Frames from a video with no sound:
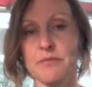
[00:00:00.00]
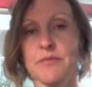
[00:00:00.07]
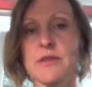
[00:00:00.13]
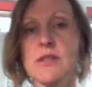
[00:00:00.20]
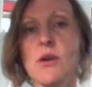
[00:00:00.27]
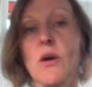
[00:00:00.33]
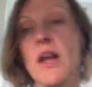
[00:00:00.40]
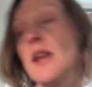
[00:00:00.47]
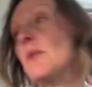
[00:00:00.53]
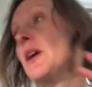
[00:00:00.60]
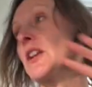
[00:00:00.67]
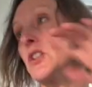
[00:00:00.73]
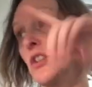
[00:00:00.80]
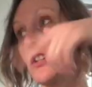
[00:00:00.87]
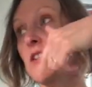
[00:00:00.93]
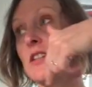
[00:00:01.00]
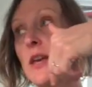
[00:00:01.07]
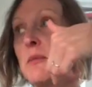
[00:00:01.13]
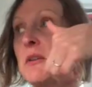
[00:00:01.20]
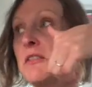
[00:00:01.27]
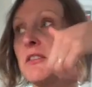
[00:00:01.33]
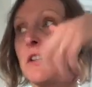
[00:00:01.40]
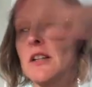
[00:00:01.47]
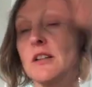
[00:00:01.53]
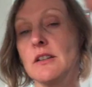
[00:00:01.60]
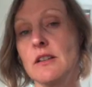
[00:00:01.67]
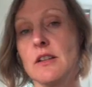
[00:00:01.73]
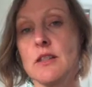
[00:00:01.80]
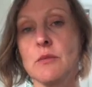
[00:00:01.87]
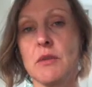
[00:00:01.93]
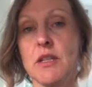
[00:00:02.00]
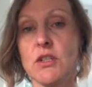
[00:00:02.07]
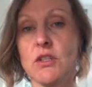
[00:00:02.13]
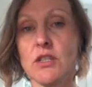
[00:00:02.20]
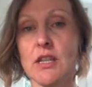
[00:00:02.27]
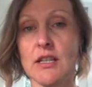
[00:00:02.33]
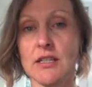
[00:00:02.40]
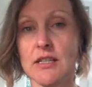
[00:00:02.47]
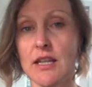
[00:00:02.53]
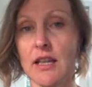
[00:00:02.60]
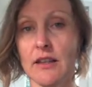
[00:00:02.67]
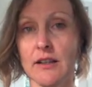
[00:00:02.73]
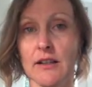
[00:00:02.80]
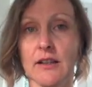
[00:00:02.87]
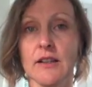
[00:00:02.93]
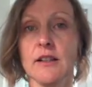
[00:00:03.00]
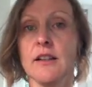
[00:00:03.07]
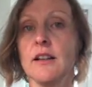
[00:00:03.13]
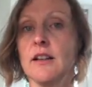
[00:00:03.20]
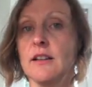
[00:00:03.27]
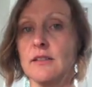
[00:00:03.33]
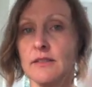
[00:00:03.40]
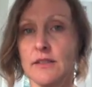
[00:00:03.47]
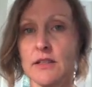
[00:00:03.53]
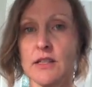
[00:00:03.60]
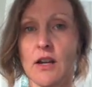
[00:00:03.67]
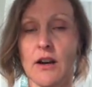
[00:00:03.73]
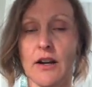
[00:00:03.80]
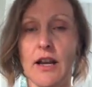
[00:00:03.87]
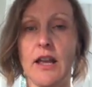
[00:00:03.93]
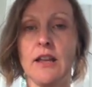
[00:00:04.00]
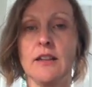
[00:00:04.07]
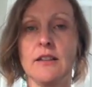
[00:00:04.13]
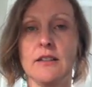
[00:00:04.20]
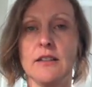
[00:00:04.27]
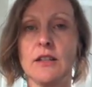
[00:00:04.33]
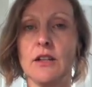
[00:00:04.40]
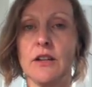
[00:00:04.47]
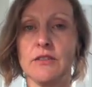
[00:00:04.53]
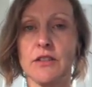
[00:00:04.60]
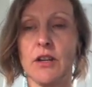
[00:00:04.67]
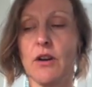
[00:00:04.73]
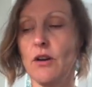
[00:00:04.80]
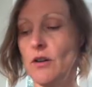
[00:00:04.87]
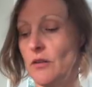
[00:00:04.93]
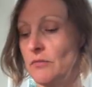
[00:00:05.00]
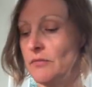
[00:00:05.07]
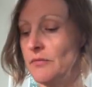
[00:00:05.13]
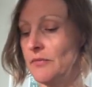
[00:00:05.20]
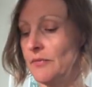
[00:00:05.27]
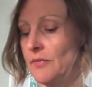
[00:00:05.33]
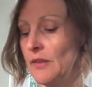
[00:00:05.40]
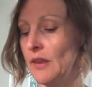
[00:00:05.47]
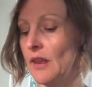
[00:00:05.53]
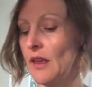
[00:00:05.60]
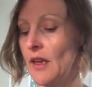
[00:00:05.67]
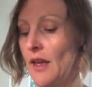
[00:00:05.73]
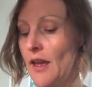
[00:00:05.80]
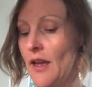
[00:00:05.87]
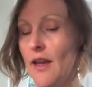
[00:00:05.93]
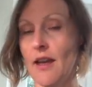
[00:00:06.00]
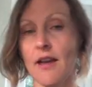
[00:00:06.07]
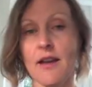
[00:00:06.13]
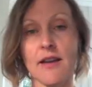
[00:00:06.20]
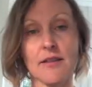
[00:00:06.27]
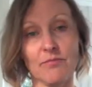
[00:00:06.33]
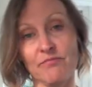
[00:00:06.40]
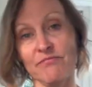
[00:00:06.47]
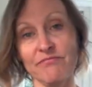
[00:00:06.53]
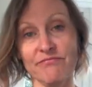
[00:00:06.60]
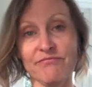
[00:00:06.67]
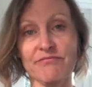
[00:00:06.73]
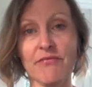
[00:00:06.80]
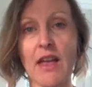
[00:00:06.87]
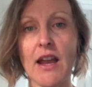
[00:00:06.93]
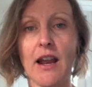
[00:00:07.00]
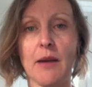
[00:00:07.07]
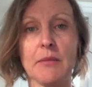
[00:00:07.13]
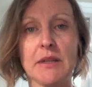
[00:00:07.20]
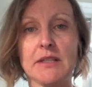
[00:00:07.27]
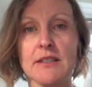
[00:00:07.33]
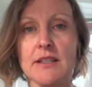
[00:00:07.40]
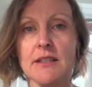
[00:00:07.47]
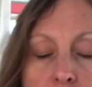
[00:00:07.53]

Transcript: So anyway, she just came over. Sabina just had to tell her, sorry, you have to go home. And that happened.